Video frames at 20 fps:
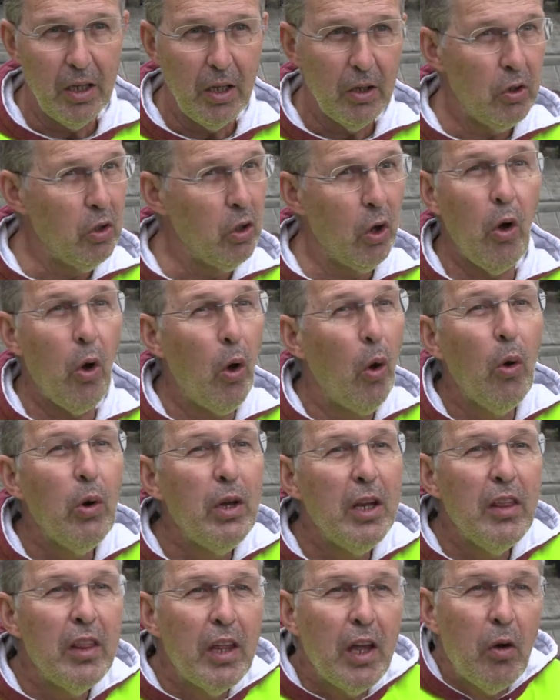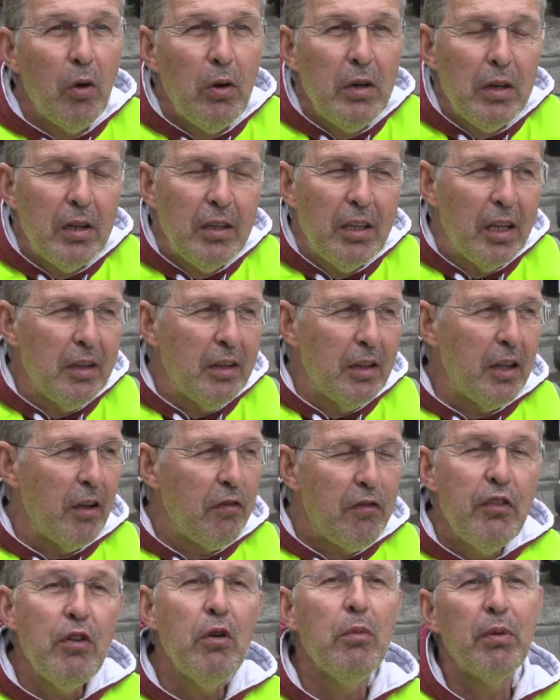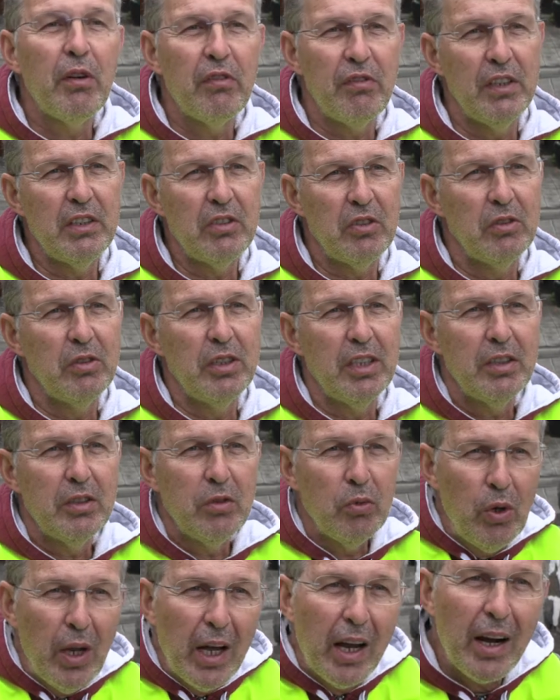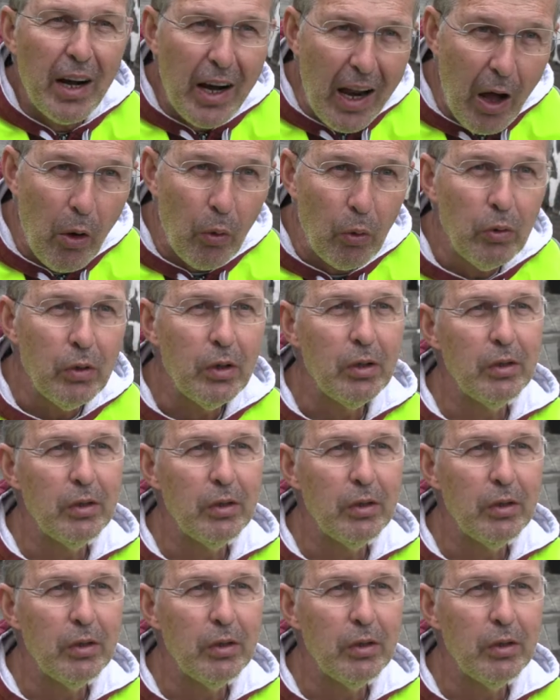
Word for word: Not only the, on the, the few professors that we are now.